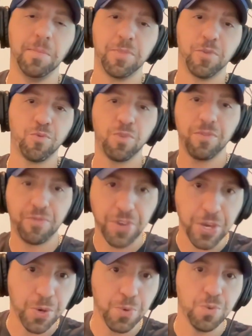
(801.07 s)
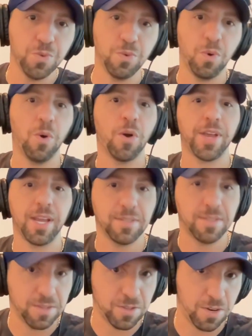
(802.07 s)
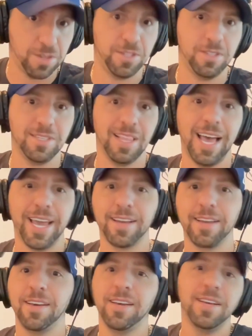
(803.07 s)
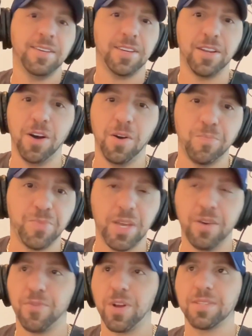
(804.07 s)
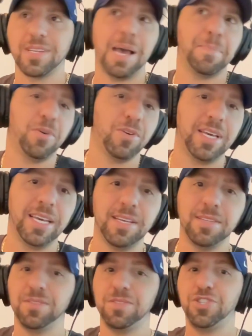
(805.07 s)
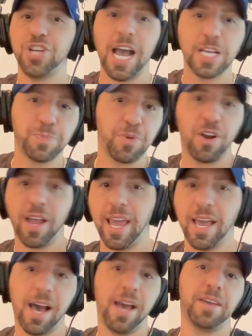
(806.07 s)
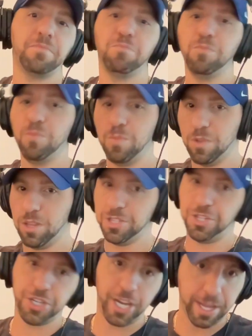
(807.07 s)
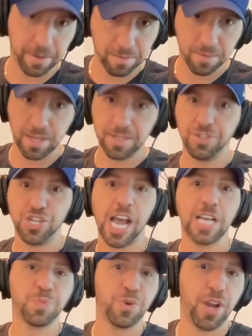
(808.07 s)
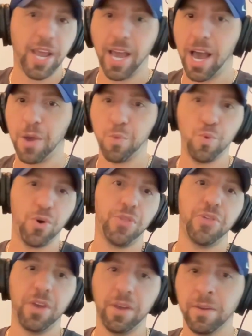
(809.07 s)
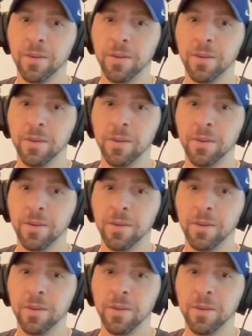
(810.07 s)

review oriented searches, like, for example, is Jasper AI legit? Is Jasper AI worth it?